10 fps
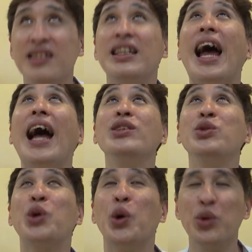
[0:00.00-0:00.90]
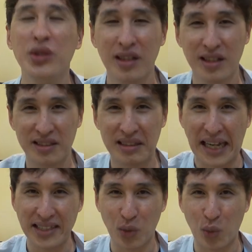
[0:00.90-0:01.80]
There you go,
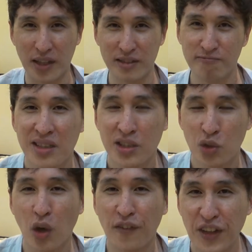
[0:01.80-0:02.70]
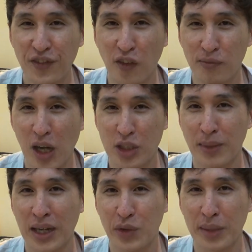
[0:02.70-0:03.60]
that's the one. So on 5th of March,
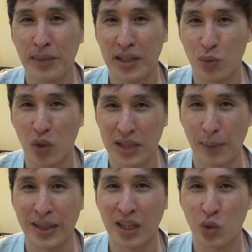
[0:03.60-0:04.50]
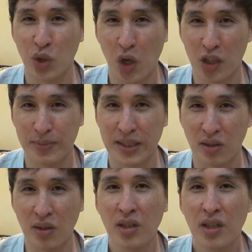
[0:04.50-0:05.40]
my grandmother was admitted to the
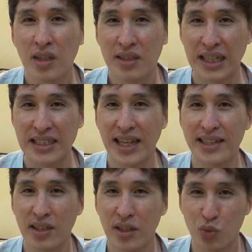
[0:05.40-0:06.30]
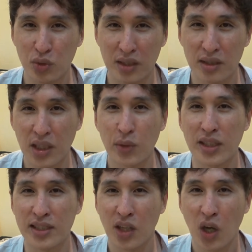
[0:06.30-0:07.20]
hospital. They sent her to the
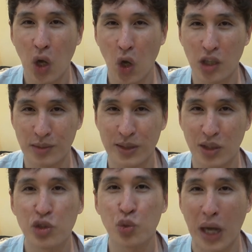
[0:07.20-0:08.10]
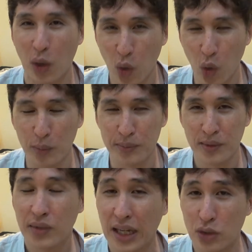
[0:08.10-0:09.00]
nearest hospital to our home.
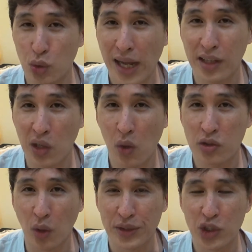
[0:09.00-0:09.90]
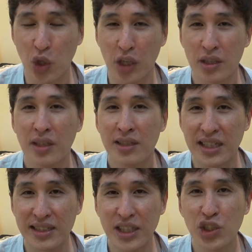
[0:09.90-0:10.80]
Okay, to cut the long story short,
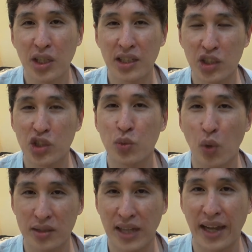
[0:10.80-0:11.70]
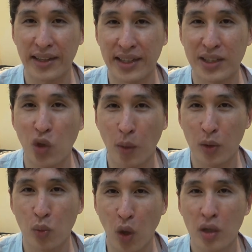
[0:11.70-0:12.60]
initially she was at the
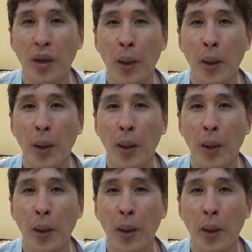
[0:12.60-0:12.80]
normal ward